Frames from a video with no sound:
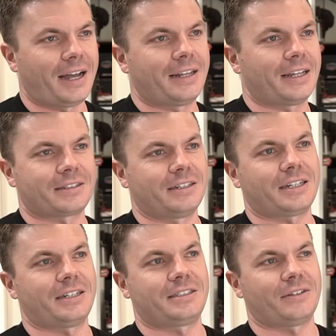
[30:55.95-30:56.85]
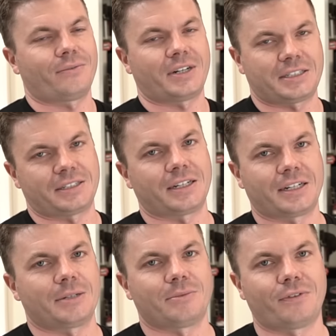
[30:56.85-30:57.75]
and that's going to change 7 ways to
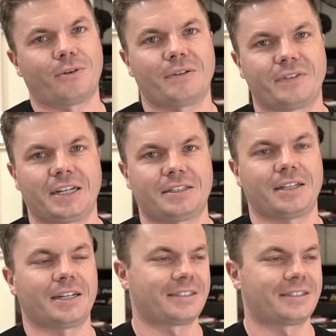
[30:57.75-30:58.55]
Sunday before we even get to there.